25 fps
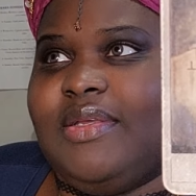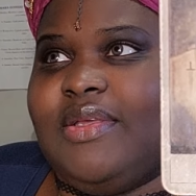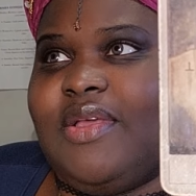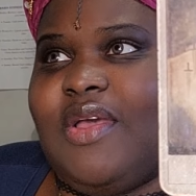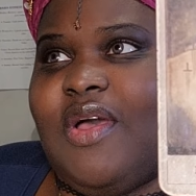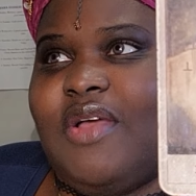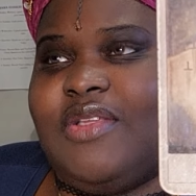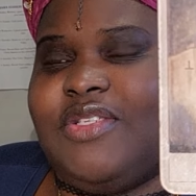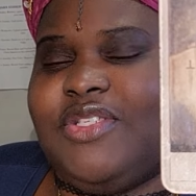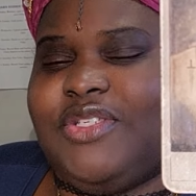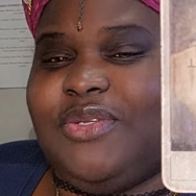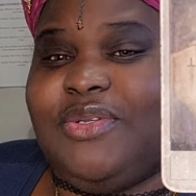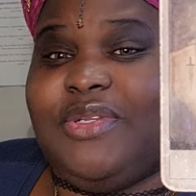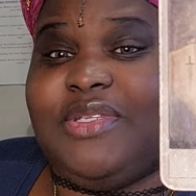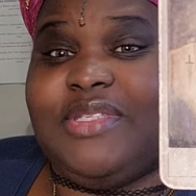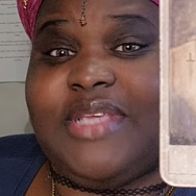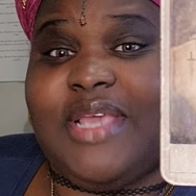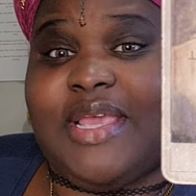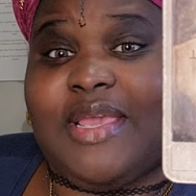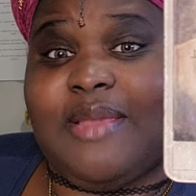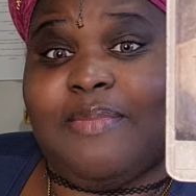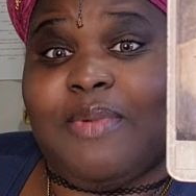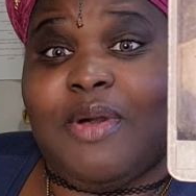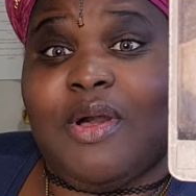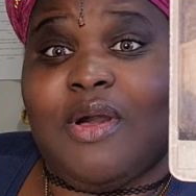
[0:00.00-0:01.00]
causing you to
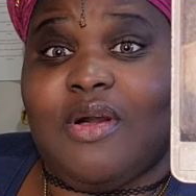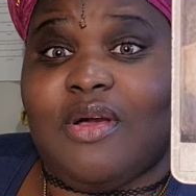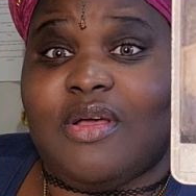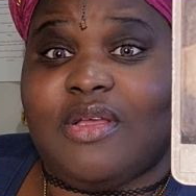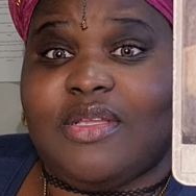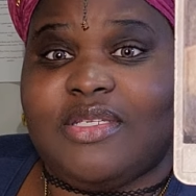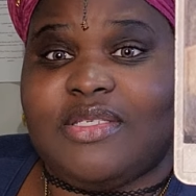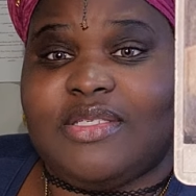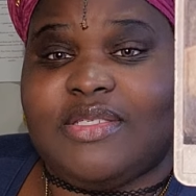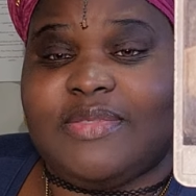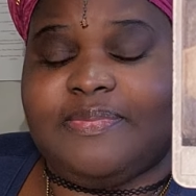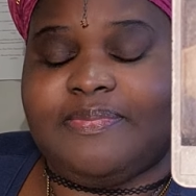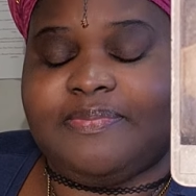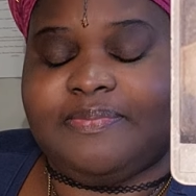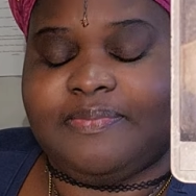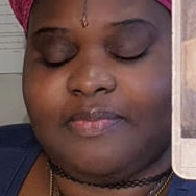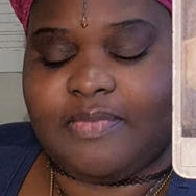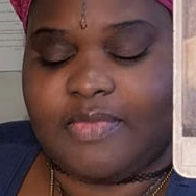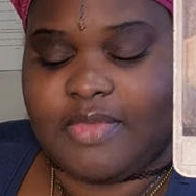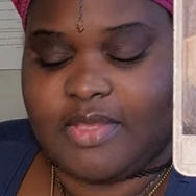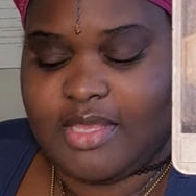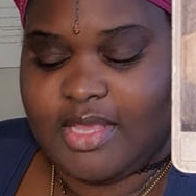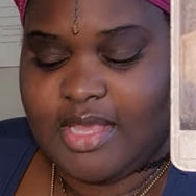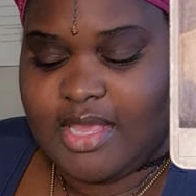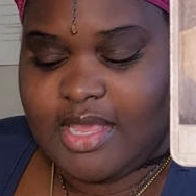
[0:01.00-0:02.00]
take pause.
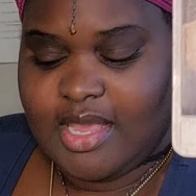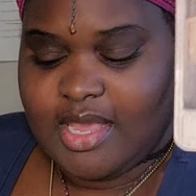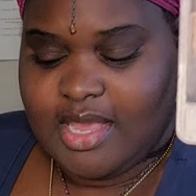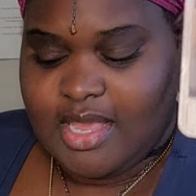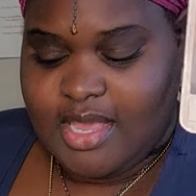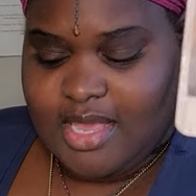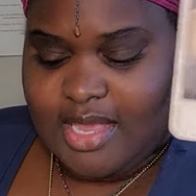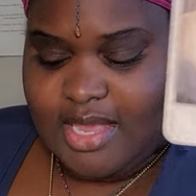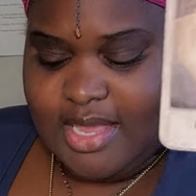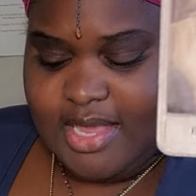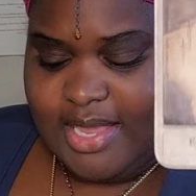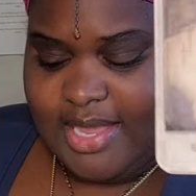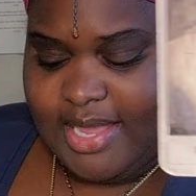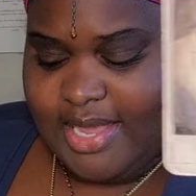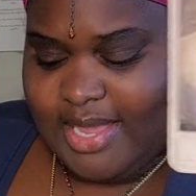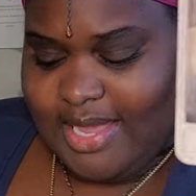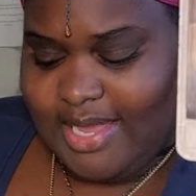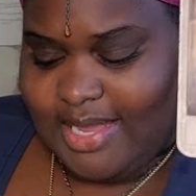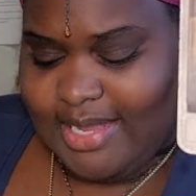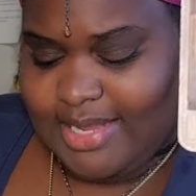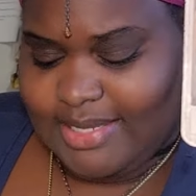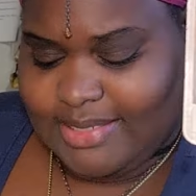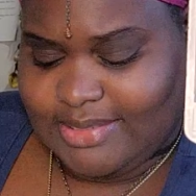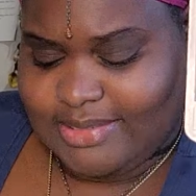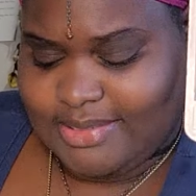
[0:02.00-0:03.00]

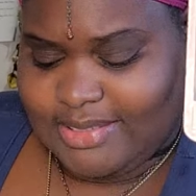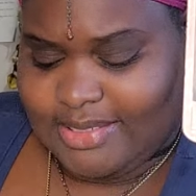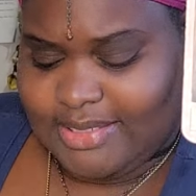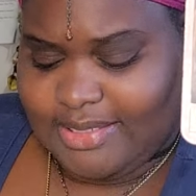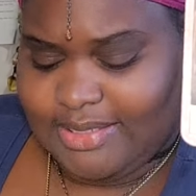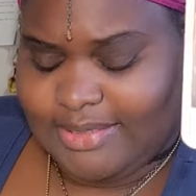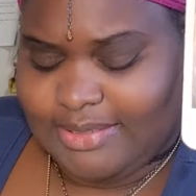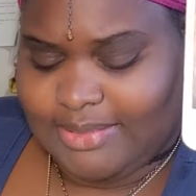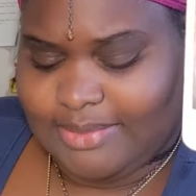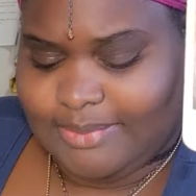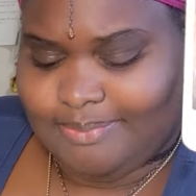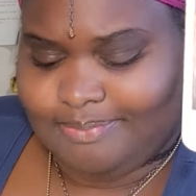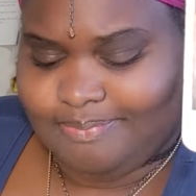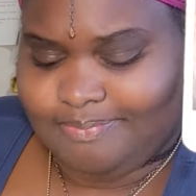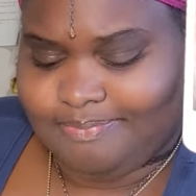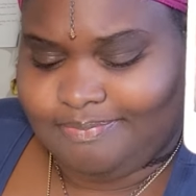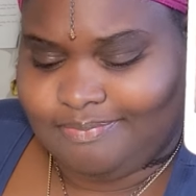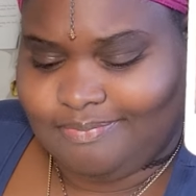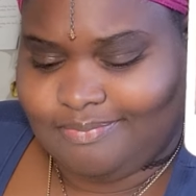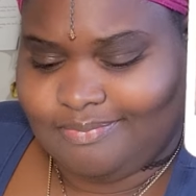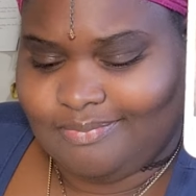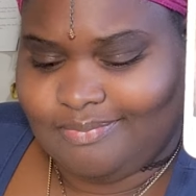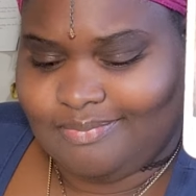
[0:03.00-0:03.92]
And um,